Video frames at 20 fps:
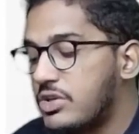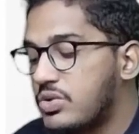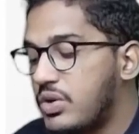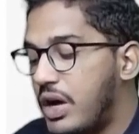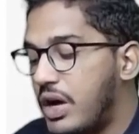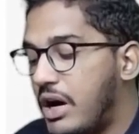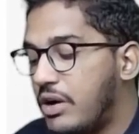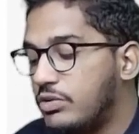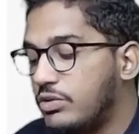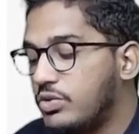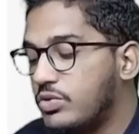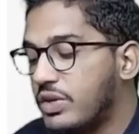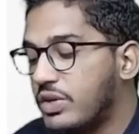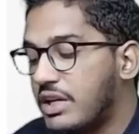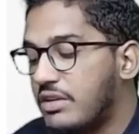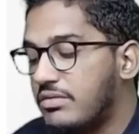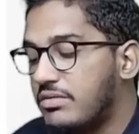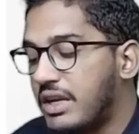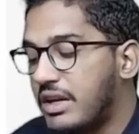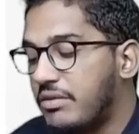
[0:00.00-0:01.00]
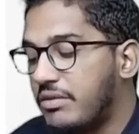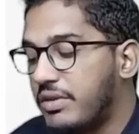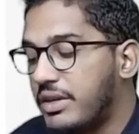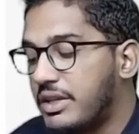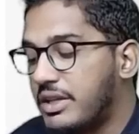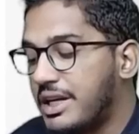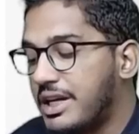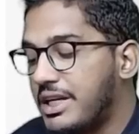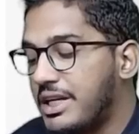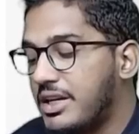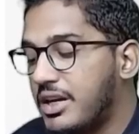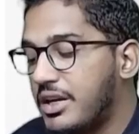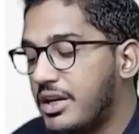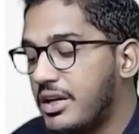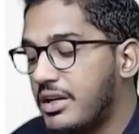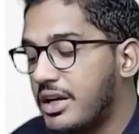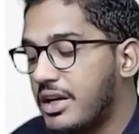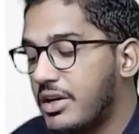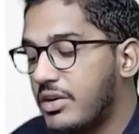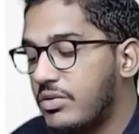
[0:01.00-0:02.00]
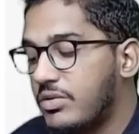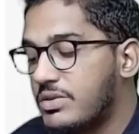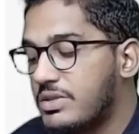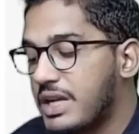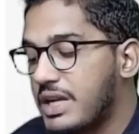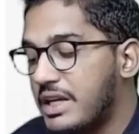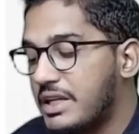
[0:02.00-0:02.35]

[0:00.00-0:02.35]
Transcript: So how you can verify the internal controls